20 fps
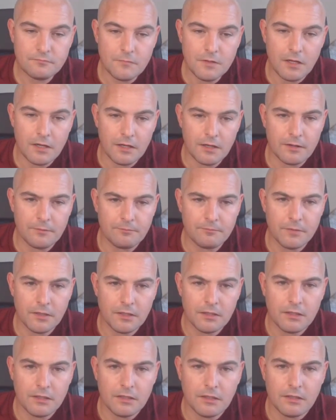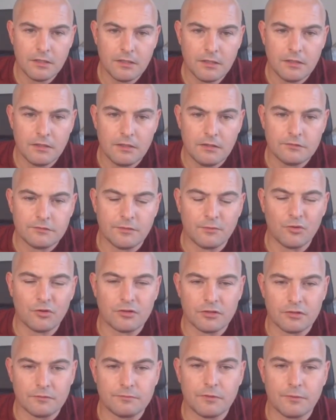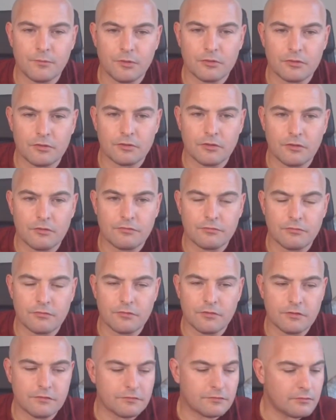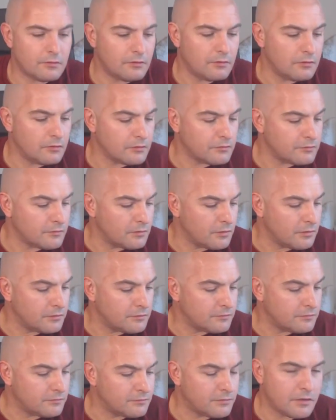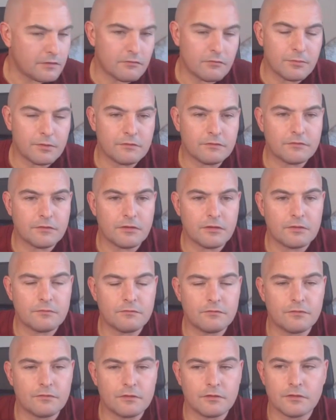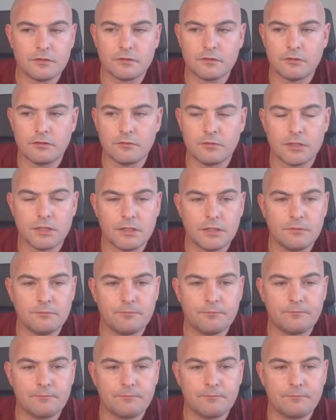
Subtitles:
So I'm not going to go through this a lot because I'd like to save a bit of time for Q&A.